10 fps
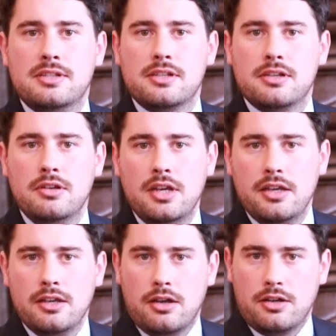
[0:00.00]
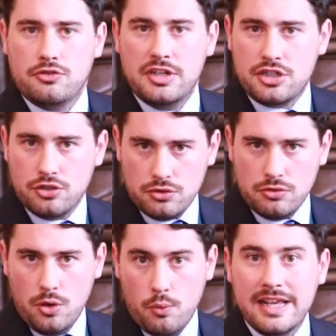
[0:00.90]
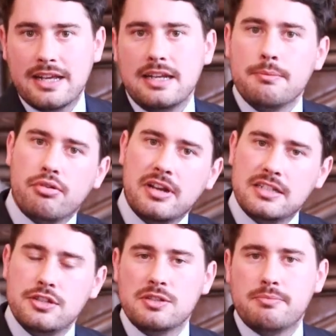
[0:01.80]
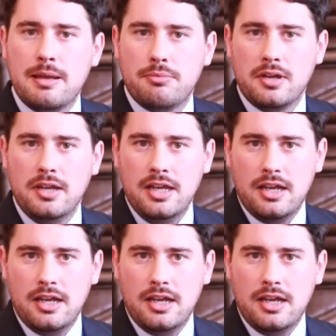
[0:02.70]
And so our traditional weekly print newspaper